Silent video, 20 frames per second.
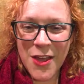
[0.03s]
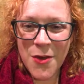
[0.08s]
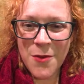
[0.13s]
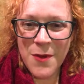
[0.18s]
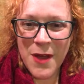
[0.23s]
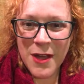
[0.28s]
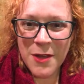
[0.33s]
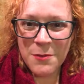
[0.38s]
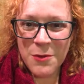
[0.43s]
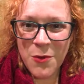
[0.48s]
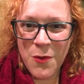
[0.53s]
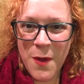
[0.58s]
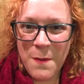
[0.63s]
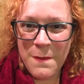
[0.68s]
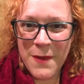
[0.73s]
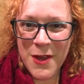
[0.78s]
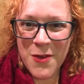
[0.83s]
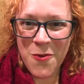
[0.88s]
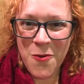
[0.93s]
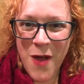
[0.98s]
Hello, welcome to
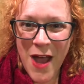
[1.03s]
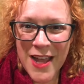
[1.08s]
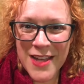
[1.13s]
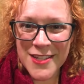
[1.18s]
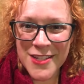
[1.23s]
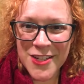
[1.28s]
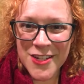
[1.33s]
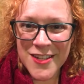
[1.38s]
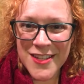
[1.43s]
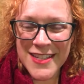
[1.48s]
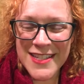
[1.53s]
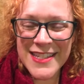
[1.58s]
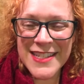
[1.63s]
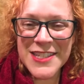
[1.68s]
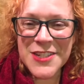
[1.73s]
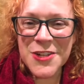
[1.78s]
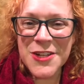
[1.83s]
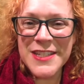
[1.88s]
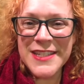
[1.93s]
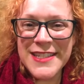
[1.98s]
One Minute Wiser.
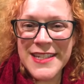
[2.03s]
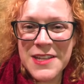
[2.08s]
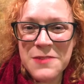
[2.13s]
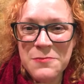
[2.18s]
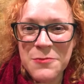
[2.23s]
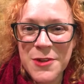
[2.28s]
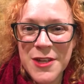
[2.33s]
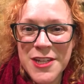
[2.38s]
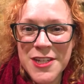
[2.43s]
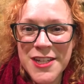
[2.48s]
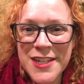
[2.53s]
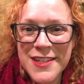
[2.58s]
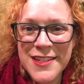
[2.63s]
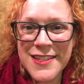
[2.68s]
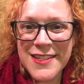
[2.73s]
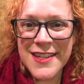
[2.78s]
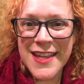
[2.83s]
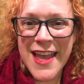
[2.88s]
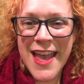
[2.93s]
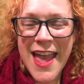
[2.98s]
This is Kristi
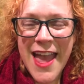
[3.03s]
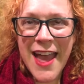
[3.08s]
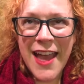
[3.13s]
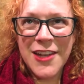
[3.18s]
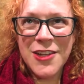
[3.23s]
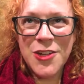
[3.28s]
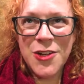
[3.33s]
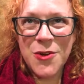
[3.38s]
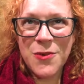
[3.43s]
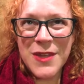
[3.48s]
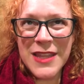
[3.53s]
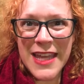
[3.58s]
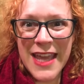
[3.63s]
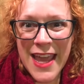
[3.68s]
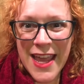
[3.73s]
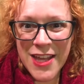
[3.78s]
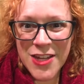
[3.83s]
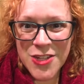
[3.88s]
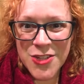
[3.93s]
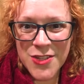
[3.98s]
Bridges. And you know, when
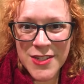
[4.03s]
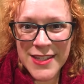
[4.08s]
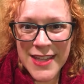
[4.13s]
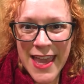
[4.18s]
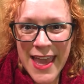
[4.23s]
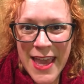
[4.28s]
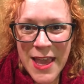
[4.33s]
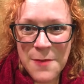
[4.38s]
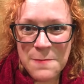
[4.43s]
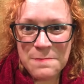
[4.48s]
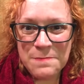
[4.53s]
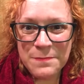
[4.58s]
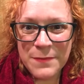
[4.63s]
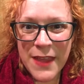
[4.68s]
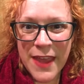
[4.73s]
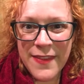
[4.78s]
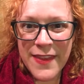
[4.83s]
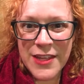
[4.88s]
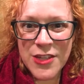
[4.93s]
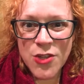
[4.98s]
the angels came
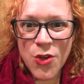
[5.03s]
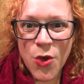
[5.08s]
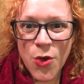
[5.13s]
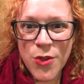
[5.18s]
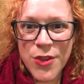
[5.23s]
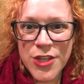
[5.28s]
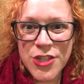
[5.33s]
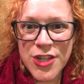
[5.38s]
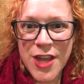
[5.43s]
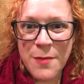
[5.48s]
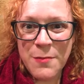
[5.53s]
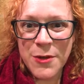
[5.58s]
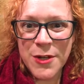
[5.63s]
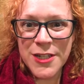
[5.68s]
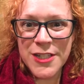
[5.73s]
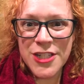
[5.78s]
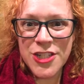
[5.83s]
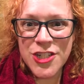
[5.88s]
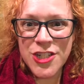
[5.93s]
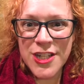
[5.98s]
and they told the
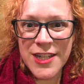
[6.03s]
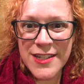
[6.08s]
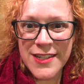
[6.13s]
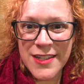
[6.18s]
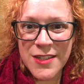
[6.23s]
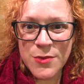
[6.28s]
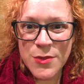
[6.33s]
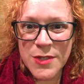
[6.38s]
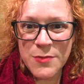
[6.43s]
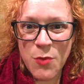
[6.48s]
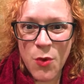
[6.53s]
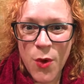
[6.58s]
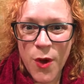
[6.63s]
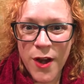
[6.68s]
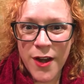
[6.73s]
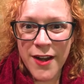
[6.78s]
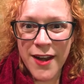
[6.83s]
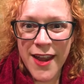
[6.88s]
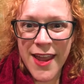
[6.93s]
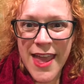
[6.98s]
shepherds Jesus was
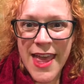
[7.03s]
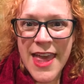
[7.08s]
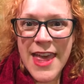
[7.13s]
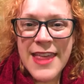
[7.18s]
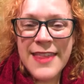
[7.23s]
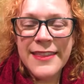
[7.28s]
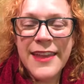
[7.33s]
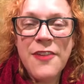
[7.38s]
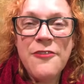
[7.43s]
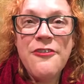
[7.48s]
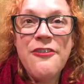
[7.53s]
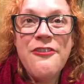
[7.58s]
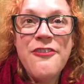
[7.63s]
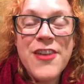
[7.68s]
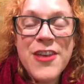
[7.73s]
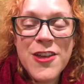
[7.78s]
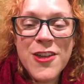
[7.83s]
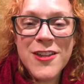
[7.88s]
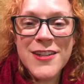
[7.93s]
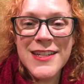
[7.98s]
born, they
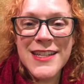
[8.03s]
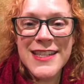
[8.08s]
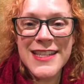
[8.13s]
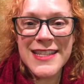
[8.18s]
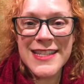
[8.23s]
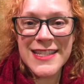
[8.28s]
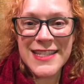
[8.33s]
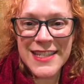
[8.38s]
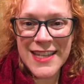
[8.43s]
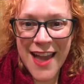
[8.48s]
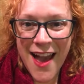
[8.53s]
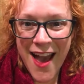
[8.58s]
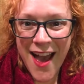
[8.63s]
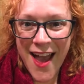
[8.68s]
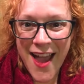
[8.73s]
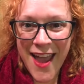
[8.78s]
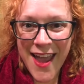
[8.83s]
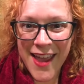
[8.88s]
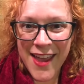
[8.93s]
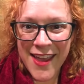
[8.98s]
filled the
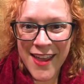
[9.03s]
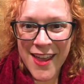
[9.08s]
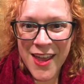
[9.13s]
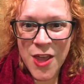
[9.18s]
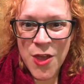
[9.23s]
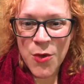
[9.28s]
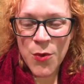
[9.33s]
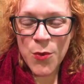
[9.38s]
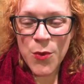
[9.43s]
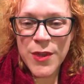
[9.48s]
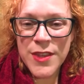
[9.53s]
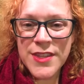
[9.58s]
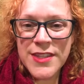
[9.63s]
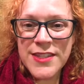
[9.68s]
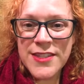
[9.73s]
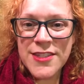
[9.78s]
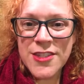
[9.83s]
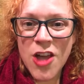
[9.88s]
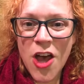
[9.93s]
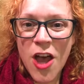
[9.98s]
sky
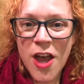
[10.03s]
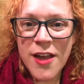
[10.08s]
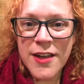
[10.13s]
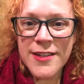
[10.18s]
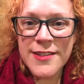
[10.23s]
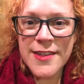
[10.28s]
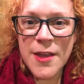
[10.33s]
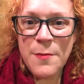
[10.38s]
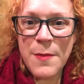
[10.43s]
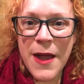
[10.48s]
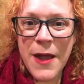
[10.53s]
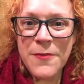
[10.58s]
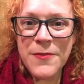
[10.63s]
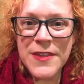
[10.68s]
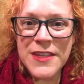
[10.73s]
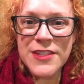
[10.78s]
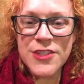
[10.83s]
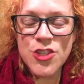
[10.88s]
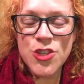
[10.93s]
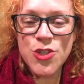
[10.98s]
with songs
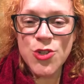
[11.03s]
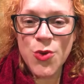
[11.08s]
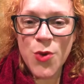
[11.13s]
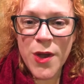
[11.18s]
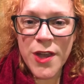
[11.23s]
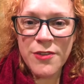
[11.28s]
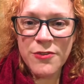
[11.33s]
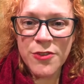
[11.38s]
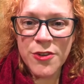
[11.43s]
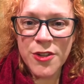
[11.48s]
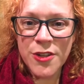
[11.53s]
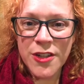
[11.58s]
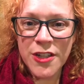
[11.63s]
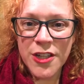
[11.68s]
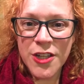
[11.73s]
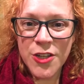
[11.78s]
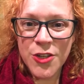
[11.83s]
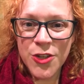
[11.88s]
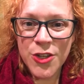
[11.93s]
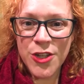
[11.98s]
about this
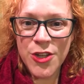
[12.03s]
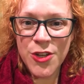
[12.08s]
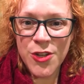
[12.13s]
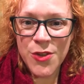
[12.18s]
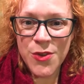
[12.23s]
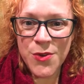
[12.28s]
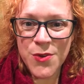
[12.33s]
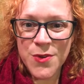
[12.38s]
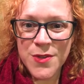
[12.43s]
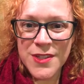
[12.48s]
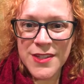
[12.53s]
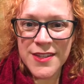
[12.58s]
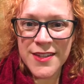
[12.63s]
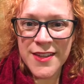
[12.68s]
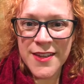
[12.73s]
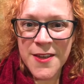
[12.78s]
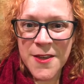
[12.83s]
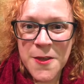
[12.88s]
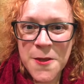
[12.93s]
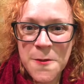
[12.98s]
joyful good
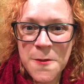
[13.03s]
news.